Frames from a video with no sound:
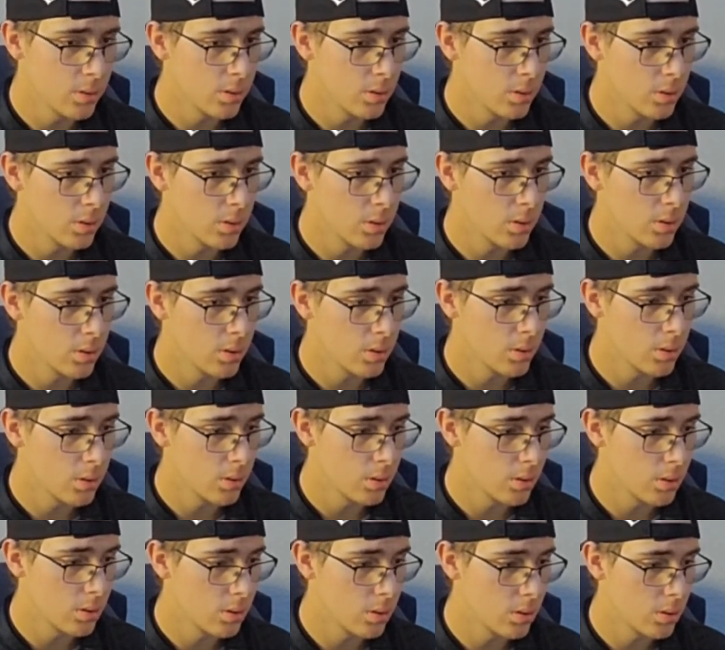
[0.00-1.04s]

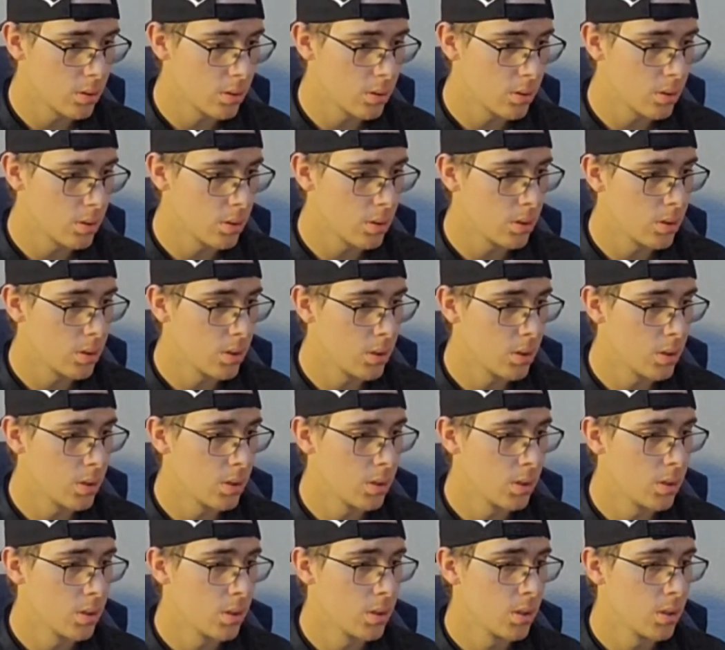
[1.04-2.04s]
(no one is talking)